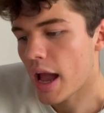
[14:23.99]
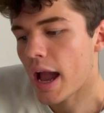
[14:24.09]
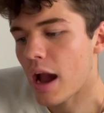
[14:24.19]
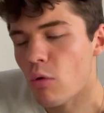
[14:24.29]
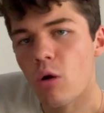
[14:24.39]

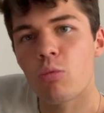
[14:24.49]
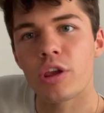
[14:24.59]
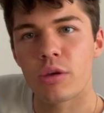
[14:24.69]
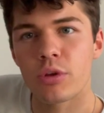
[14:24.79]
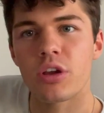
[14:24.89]
How old were
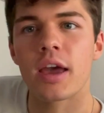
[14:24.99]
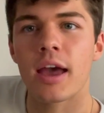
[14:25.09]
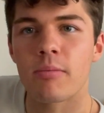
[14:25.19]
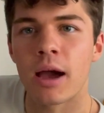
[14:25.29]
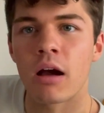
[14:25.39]
you when you
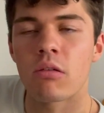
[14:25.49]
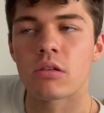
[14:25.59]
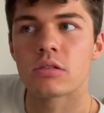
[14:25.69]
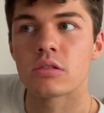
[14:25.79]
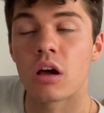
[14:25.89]
came out?
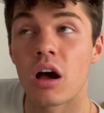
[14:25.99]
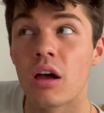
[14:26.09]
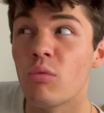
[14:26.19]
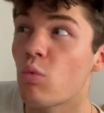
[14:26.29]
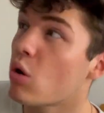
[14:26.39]
I
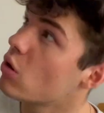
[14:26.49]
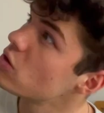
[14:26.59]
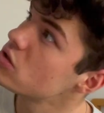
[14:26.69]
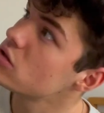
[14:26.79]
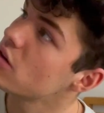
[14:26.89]
was